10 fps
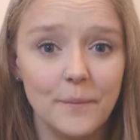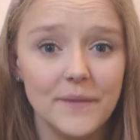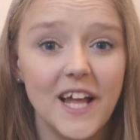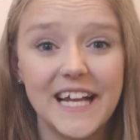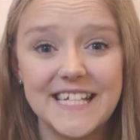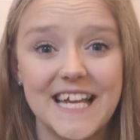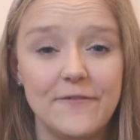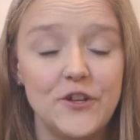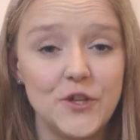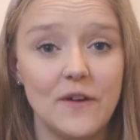Like I said,
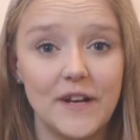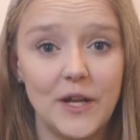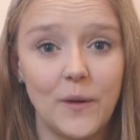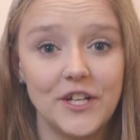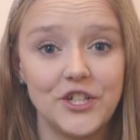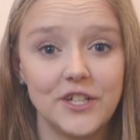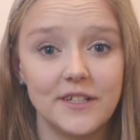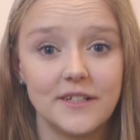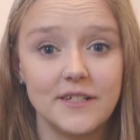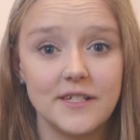if you do have any
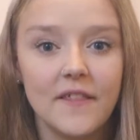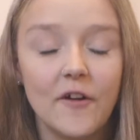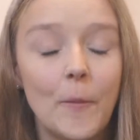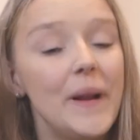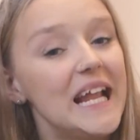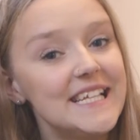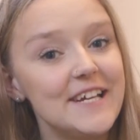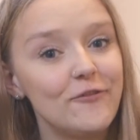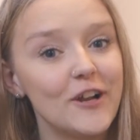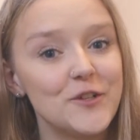questions, there are plenty
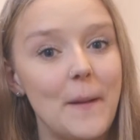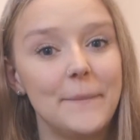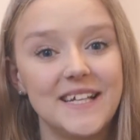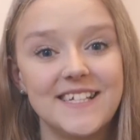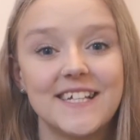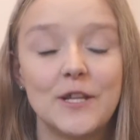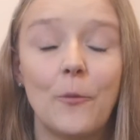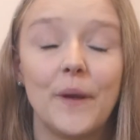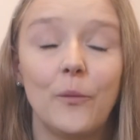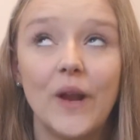of graduate ambassadors that
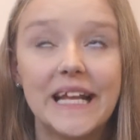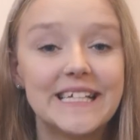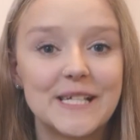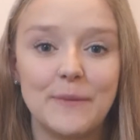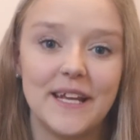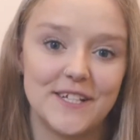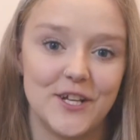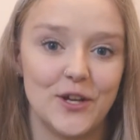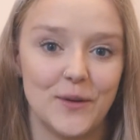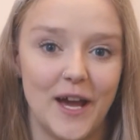will be willing to speak to
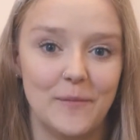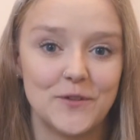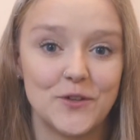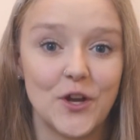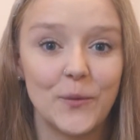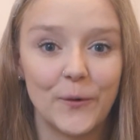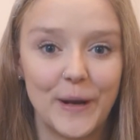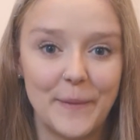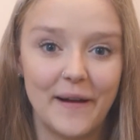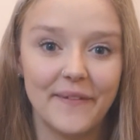you, so don't
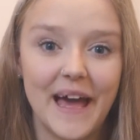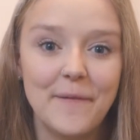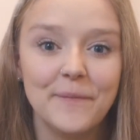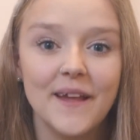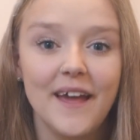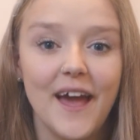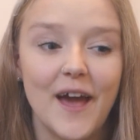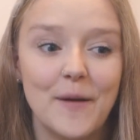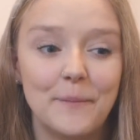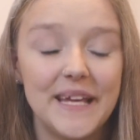worry about that.
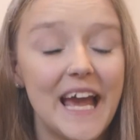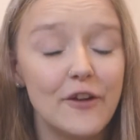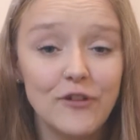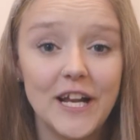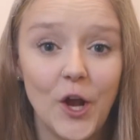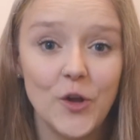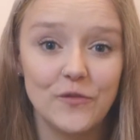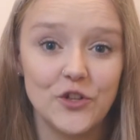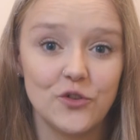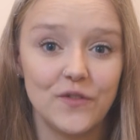But yeah, I really hope
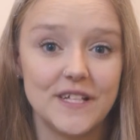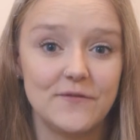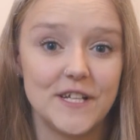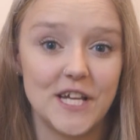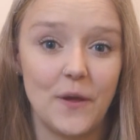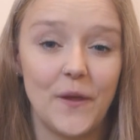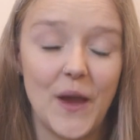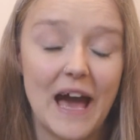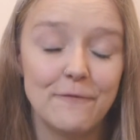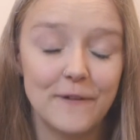you've enjoyed this video and that you
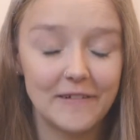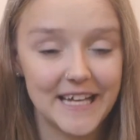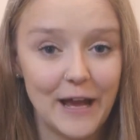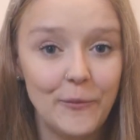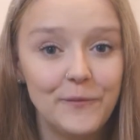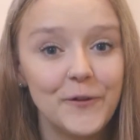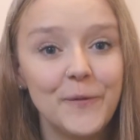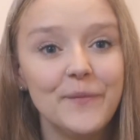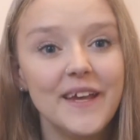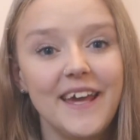have found it
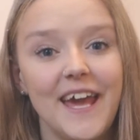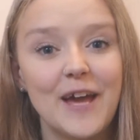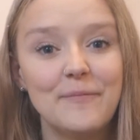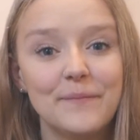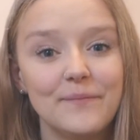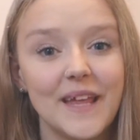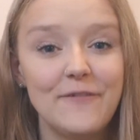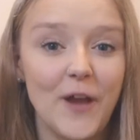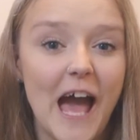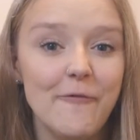helpful.
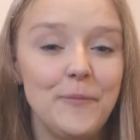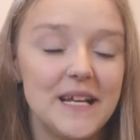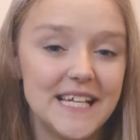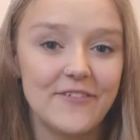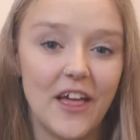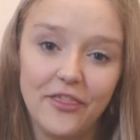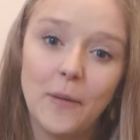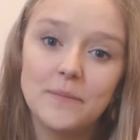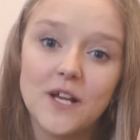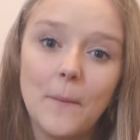If you have, please give it a
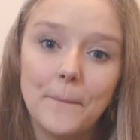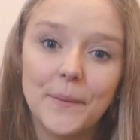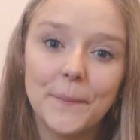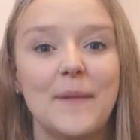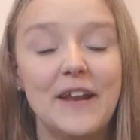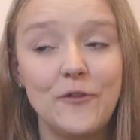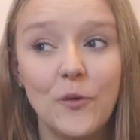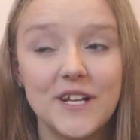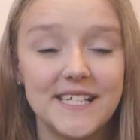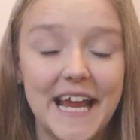thumbs up. And if you
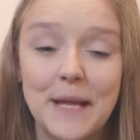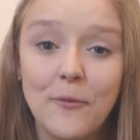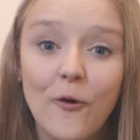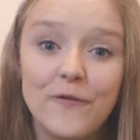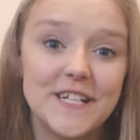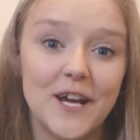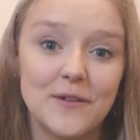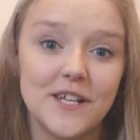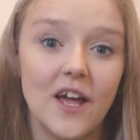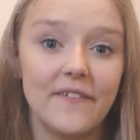want to see any more
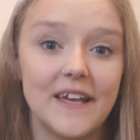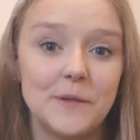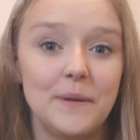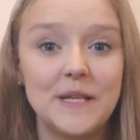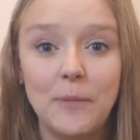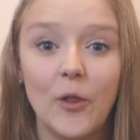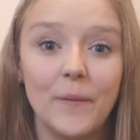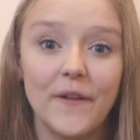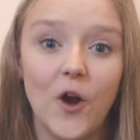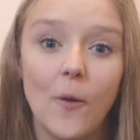videos like this, please pop them
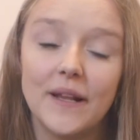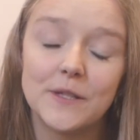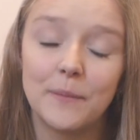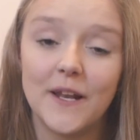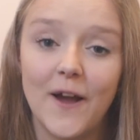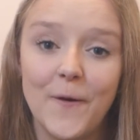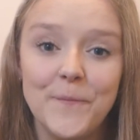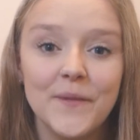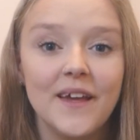in the comments below.